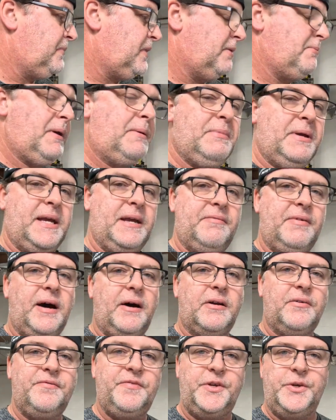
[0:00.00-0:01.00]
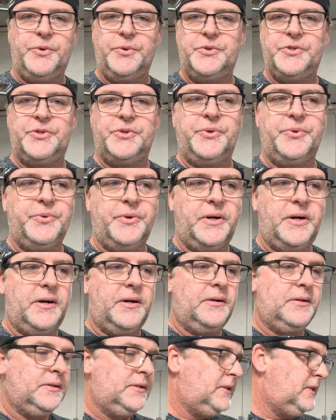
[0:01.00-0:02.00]
maybe give out a few
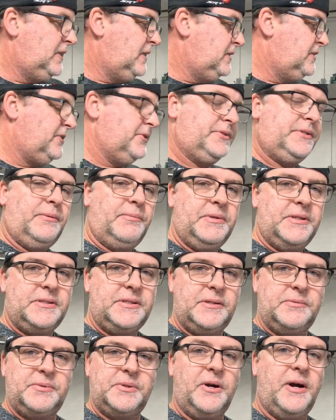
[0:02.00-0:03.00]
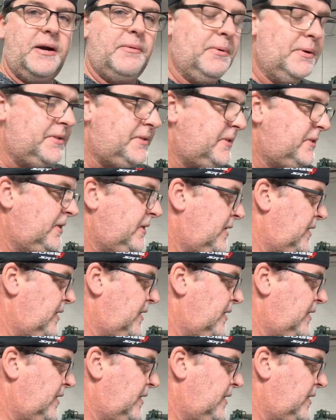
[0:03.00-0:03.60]
to some of the subscribers.